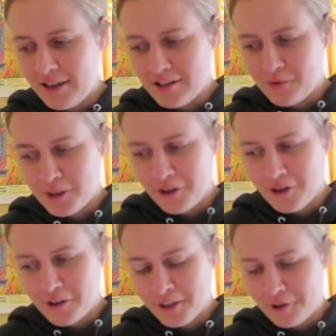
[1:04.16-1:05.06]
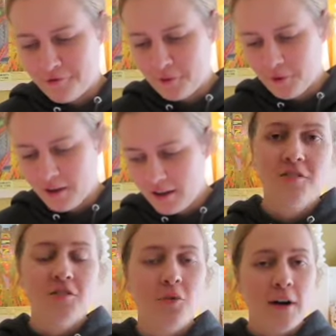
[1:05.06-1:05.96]
that's what you're all here for.
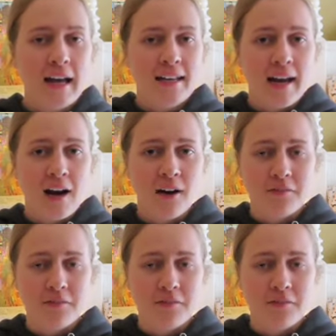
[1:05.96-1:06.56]
So right now